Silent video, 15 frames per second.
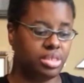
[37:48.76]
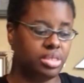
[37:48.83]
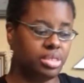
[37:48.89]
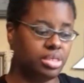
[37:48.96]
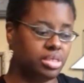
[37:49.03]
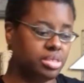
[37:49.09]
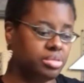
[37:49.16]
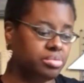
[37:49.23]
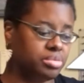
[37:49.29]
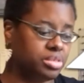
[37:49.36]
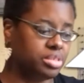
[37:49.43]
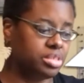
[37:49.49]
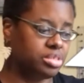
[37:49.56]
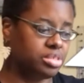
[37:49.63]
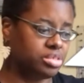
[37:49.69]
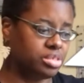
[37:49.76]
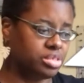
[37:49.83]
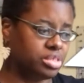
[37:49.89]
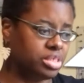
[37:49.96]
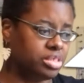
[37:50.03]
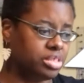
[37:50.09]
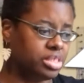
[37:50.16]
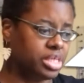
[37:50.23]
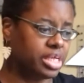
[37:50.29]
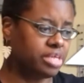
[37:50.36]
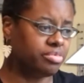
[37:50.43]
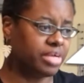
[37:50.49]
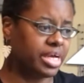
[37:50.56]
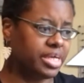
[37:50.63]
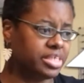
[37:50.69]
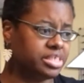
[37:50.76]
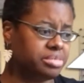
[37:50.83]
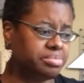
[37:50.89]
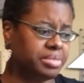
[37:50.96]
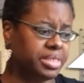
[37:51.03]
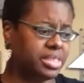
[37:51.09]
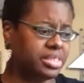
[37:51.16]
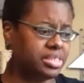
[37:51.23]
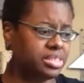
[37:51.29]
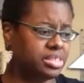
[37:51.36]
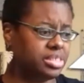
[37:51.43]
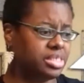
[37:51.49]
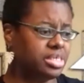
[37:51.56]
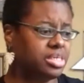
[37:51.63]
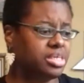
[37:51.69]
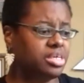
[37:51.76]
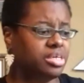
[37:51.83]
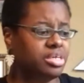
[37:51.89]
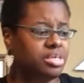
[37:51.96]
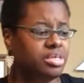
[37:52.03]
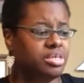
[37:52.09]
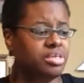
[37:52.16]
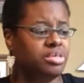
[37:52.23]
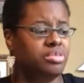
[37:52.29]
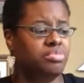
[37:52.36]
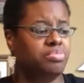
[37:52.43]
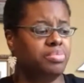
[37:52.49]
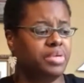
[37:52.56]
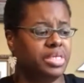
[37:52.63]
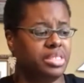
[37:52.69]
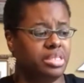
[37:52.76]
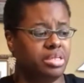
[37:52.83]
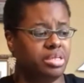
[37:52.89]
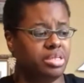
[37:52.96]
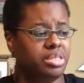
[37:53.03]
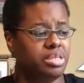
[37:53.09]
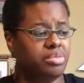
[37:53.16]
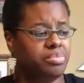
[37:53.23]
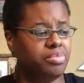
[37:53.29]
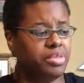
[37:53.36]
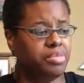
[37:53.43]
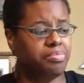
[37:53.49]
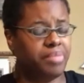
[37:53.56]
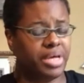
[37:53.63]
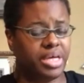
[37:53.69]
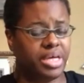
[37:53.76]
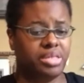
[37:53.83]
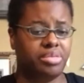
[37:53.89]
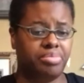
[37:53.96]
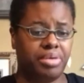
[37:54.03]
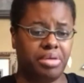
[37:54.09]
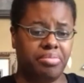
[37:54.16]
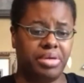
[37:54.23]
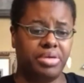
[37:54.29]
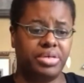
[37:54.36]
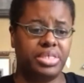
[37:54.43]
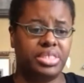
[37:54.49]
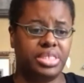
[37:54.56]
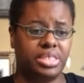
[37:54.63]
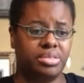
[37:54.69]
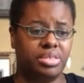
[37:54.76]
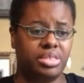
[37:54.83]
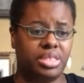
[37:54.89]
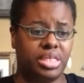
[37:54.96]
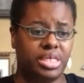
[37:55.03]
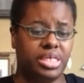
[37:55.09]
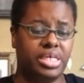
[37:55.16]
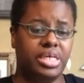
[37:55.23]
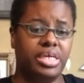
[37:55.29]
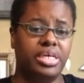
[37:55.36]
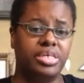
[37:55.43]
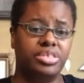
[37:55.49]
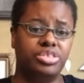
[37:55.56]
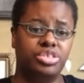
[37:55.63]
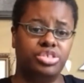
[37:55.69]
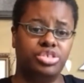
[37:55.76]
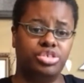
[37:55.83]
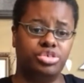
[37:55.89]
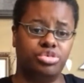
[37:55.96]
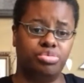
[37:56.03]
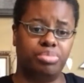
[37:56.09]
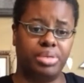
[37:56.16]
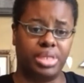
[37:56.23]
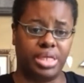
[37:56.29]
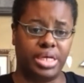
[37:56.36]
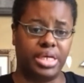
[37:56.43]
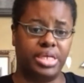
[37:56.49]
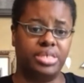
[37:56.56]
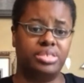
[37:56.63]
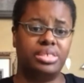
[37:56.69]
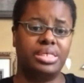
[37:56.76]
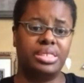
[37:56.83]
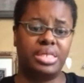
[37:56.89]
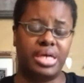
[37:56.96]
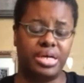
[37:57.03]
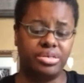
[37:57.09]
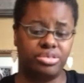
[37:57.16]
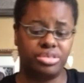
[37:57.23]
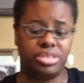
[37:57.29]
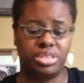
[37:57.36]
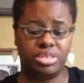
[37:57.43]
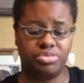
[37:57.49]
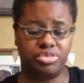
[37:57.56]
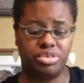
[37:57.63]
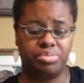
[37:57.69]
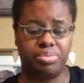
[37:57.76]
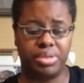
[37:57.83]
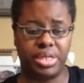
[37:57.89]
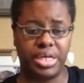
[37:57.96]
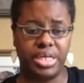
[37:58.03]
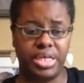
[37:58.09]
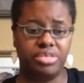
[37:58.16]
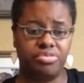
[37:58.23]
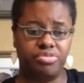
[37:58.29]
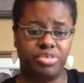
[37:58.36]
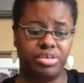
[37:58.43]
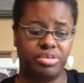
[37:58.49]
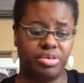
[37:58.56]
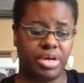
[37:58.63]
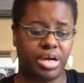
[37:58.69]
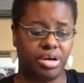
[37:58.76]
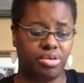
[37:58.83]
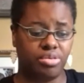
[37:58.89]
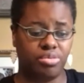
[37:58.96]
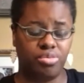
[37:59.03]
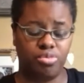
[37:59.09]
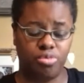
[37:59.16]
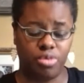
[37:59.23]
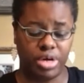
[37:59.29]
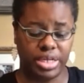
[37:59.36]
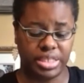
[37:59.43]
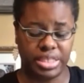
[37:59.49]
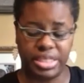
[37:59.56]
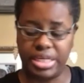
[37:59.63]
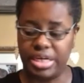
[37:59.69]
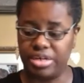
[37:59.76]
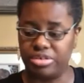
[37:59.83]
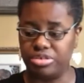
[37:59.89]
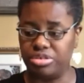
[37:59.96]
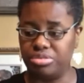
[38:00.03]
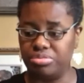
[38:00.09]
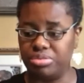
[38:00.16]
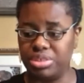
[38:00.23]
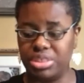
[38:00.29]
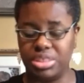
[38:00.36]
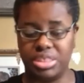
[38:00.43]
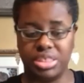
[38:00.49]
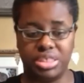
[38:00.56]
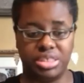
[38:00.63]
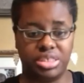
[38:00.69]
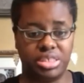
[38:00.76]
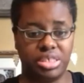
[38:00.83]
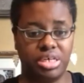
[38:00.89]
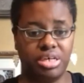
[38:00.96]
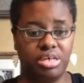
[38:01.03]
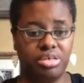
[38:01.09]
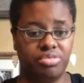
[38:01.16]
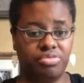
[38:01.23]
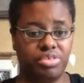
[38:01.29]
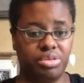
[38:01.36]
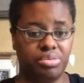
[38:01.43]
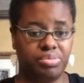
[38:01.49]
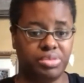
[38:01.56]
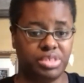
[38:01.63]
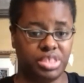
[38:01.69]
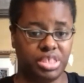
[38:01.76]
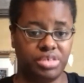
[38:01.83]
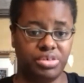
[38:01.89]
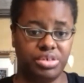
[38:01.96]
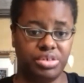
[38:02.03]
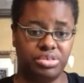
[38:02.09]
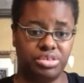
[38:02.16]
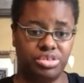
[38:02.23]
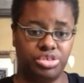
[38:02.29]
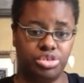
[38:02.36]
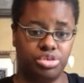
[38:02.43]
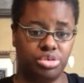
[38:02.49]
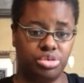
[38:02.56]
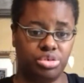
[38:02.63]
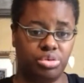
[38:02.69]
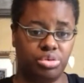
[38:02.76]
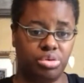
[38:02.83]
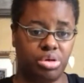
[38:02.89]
So there are a lot of aspects, but the main and the primary thing is to play, to allow yourself to play, to figure out what the characteristics of the material that you're